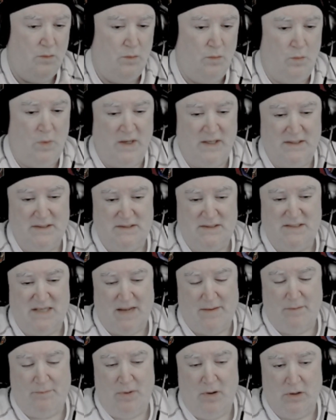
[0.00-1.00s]
was
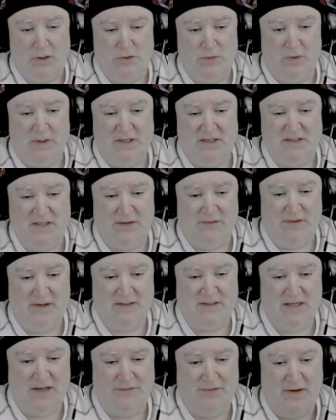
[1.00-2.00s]
Cyberpunk
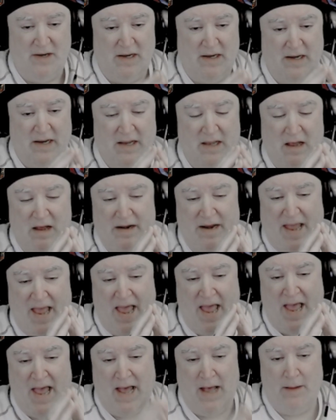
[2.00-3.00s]
2077, and it got
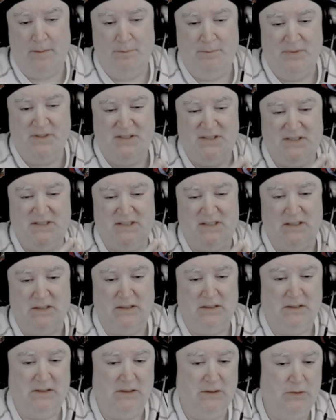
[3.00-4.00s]

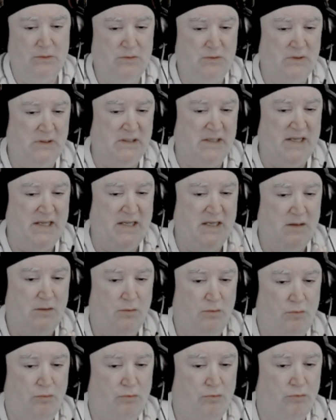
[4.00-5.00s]
absolutely
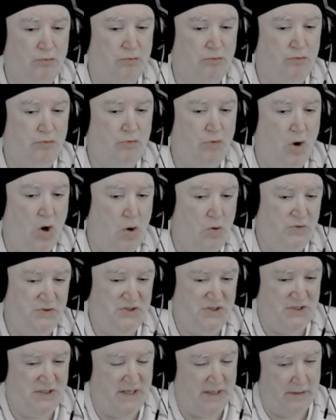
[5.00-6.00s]

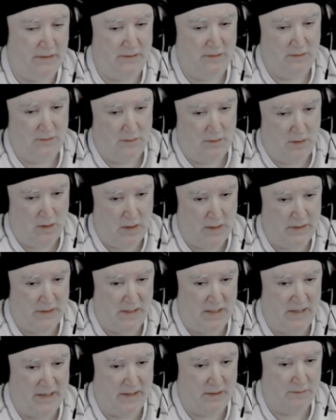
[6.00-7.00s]
roasted
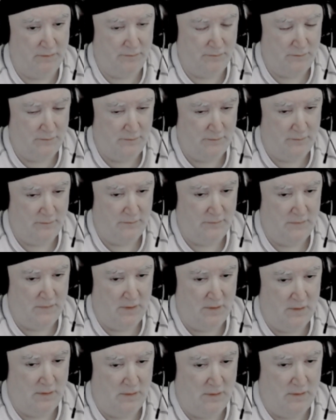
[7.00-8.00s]
online.
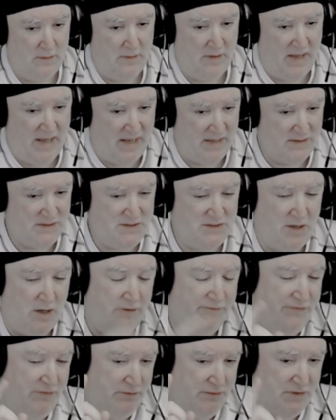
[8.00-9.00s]
And
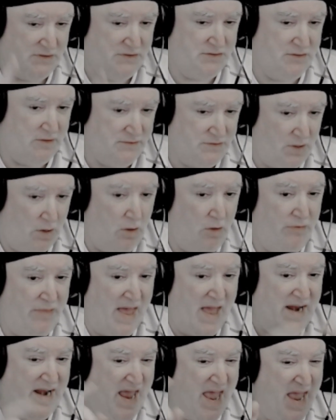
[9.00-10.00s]
Starfield deserves all
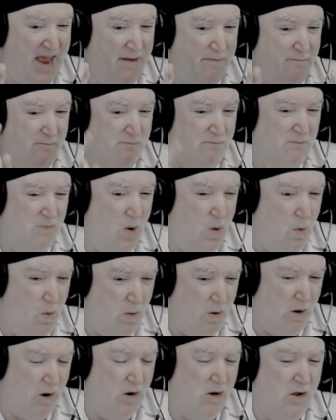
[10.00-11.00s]
that and
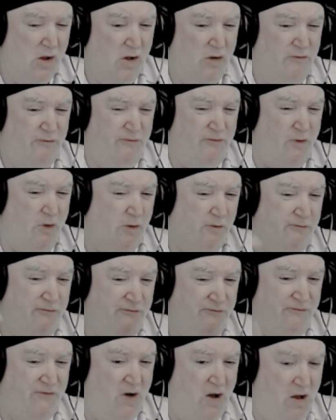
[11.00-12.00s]
more for
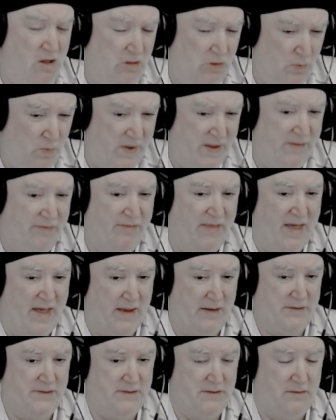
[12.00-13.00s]
following
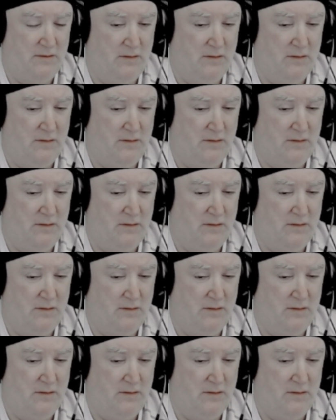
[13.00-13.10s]
that.